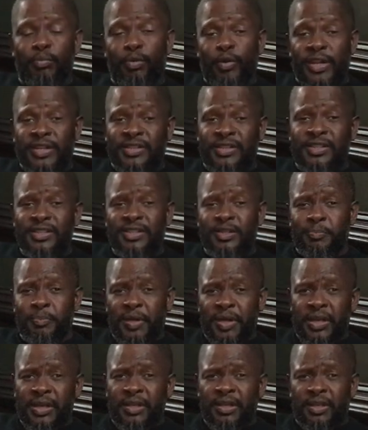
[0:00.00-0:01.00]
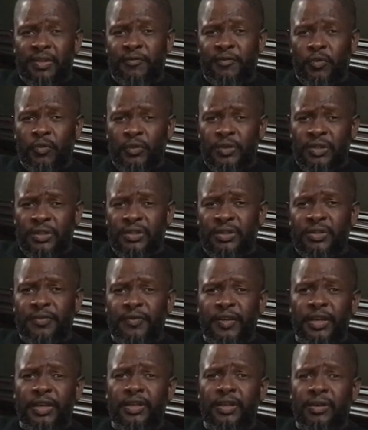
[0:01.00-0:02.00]
Preston's pick, you see this
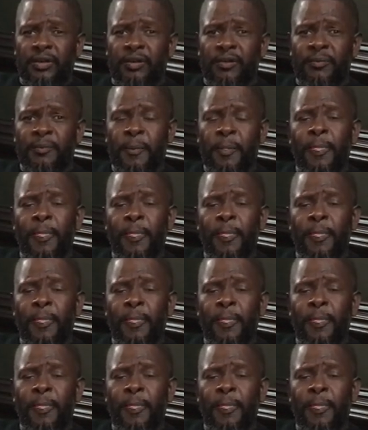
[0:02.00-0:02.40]
video,